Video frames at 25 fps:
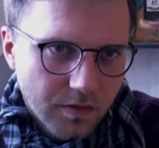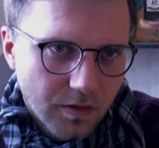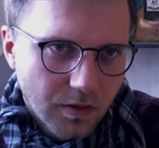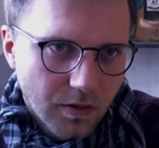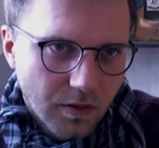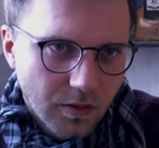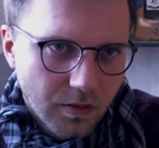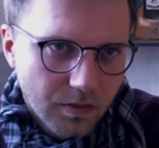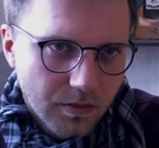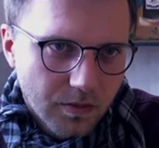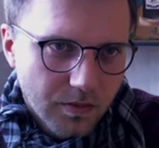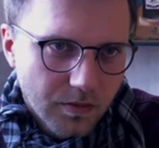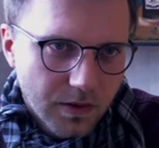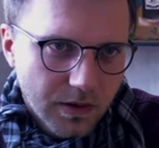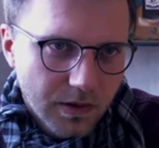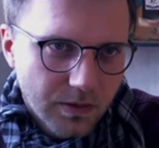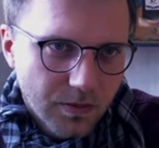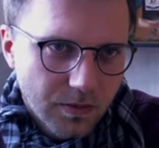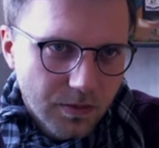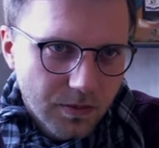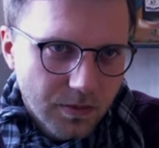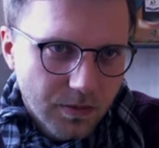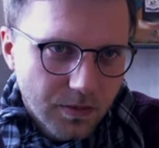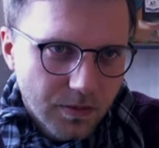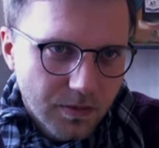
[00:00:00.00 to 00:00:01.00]
no what
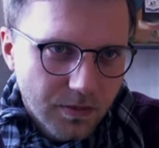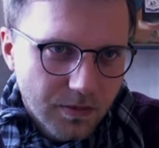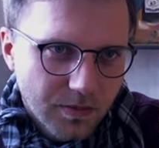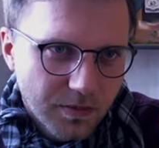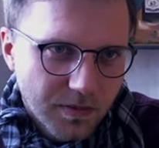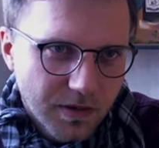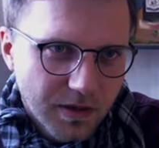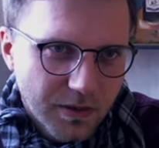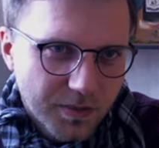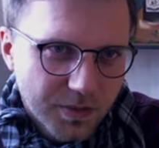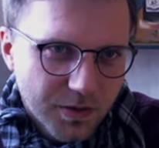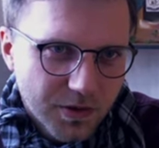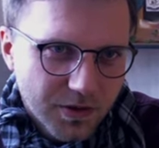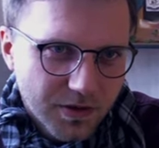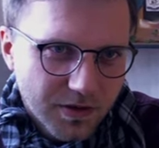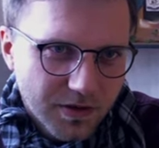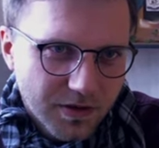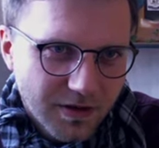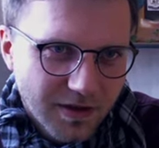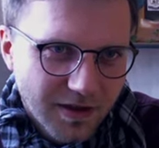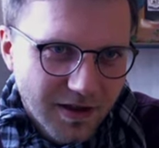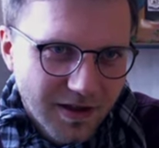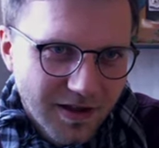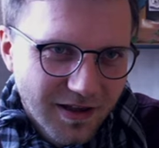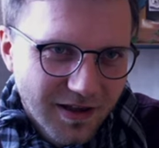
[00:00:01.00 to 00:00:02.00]
what i'm talking
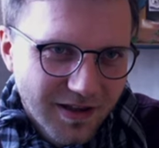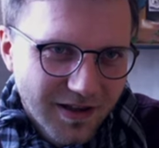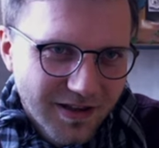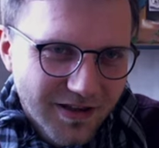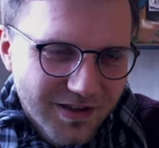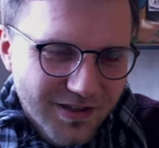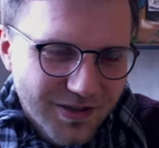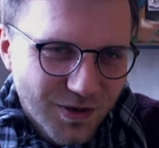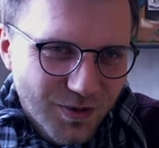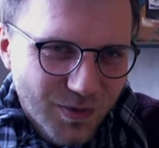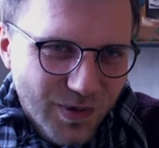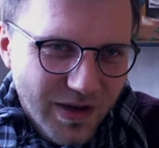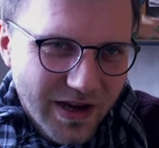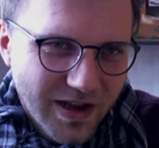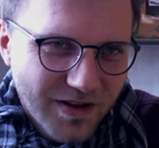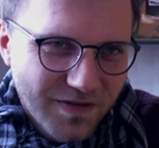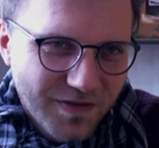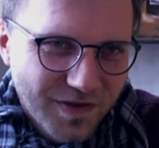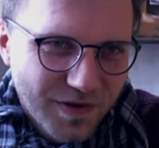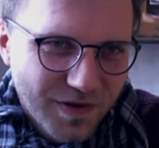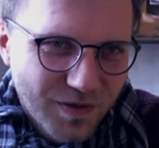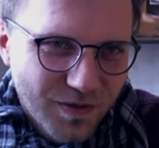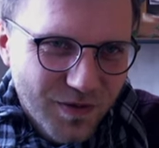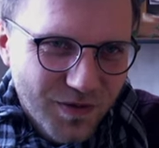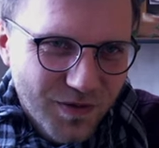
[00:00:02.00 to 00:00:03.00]
so we have
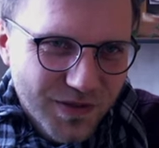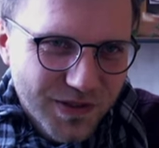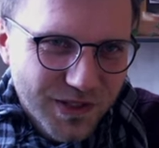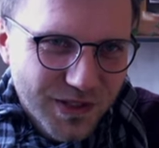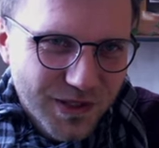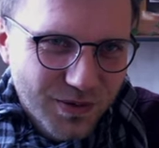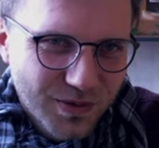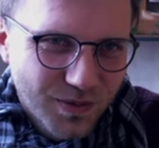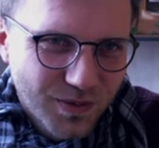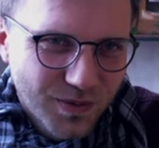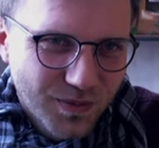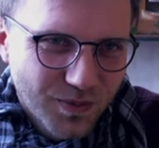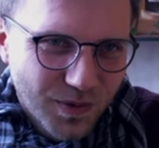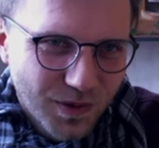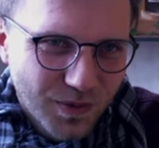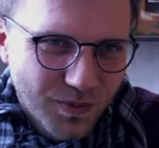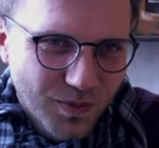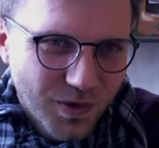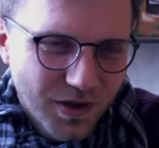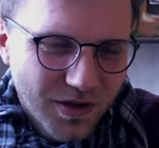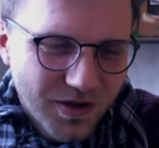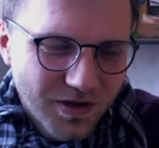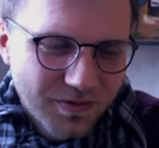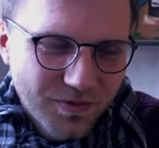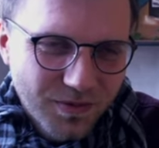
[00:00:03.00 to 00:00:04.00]
your zero one
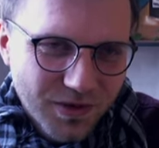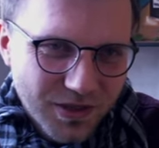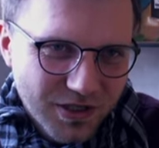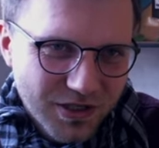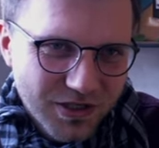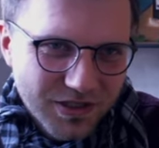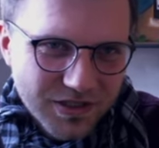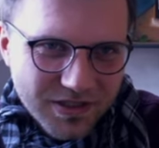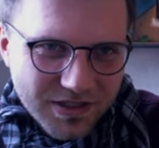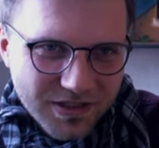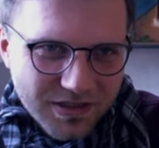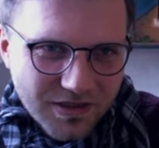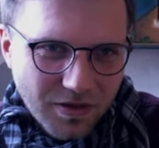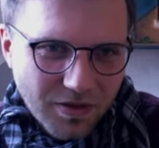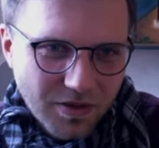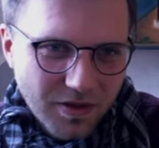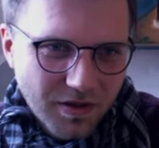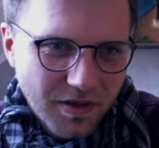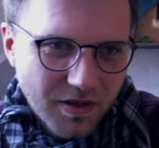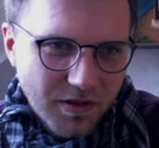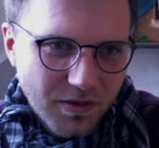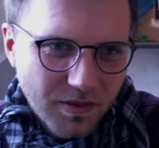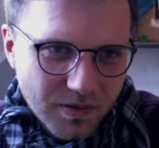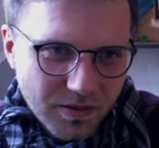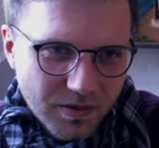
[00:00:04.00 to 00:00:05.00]
one which is
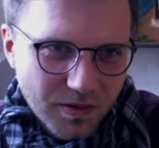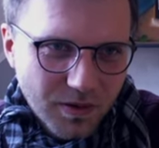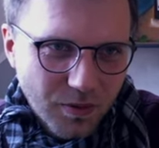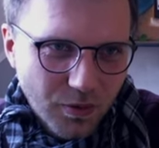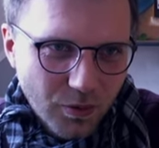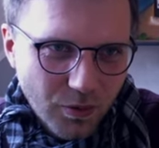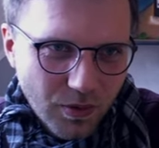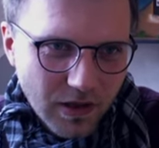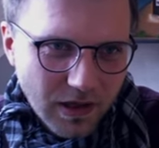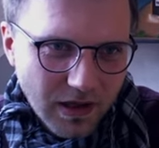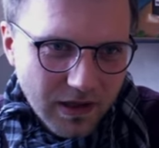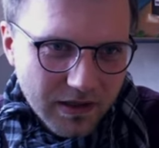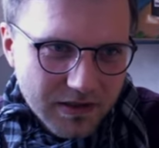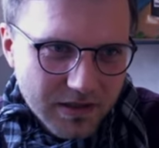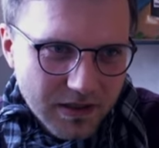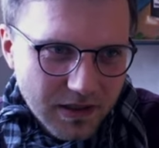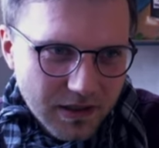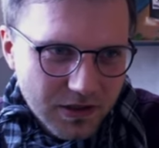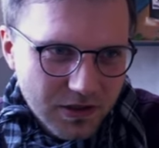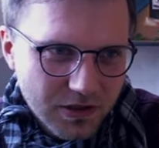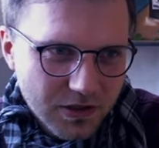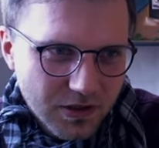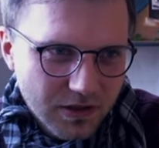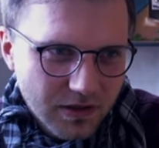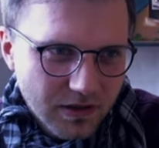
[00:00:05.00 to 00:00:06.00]
nothing no
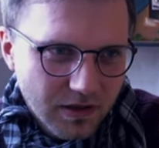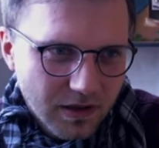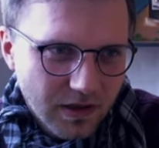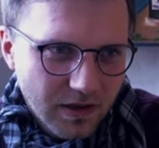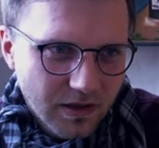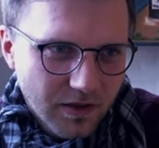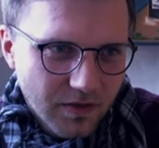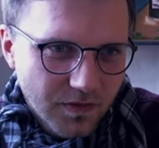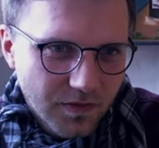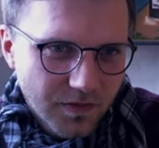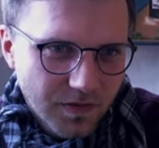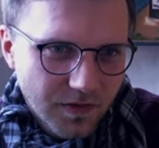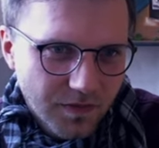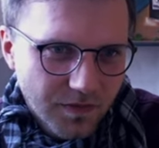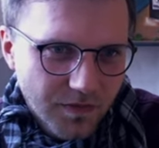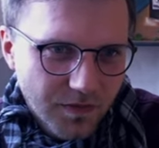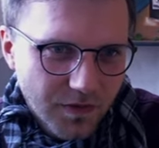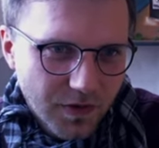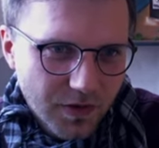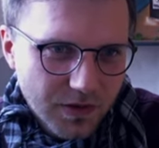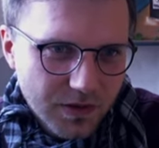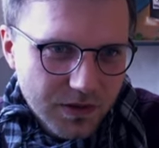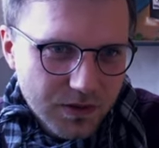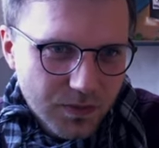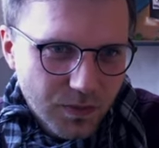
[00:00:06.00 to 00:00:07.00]
relaxation then the
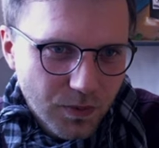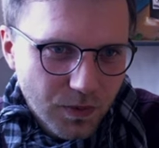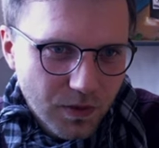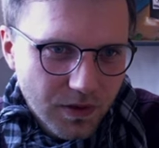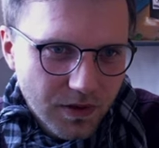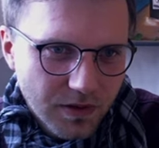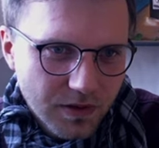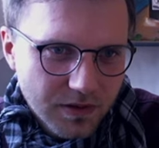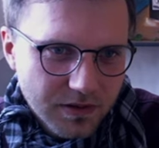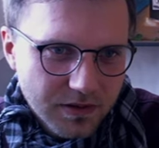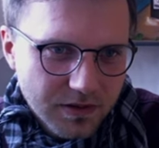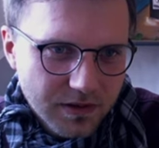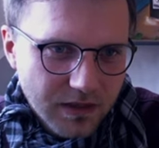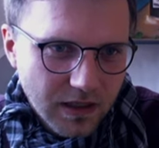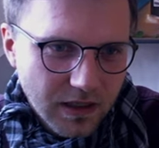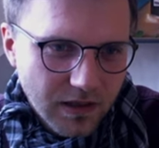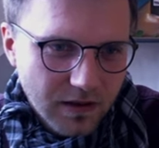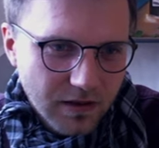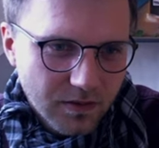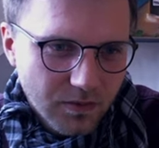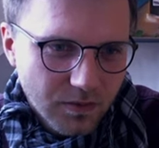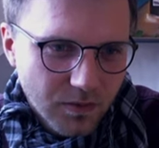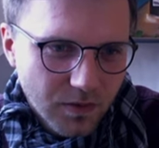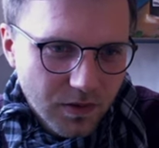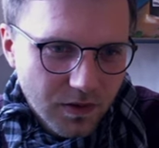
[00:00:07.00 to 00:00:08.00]
first one the
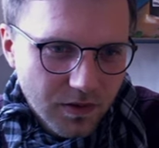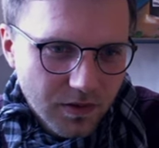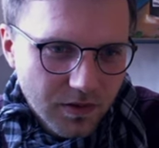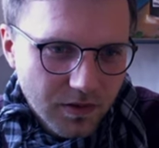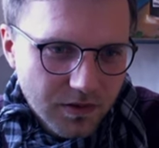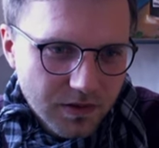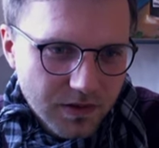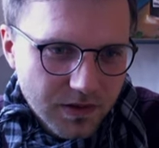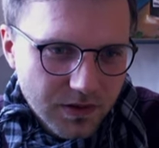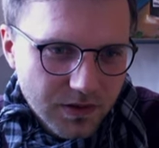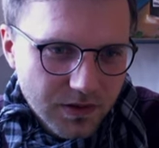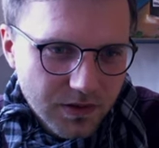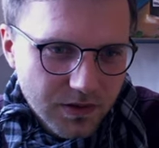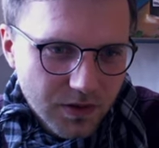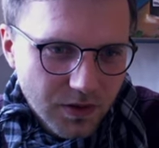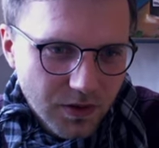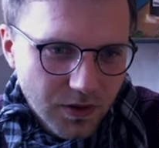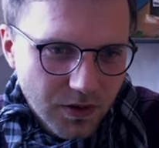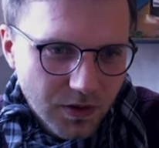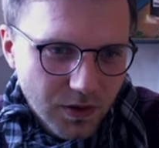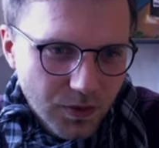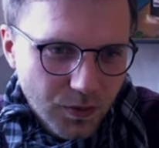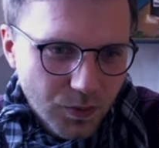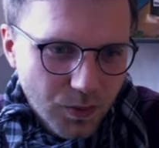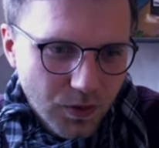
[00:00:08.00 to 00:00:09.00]
second one the
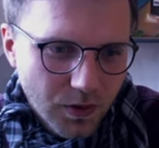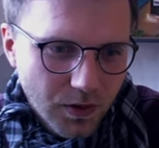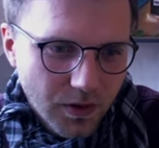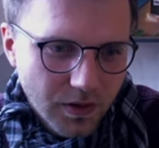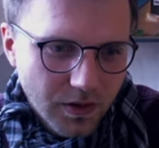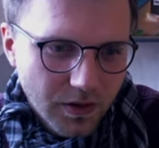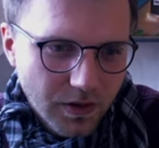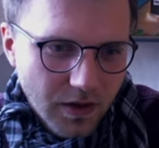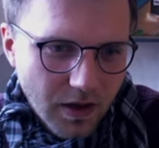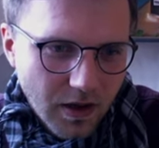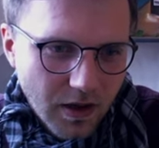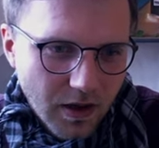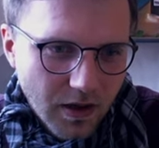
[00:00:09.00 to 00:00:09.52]
third one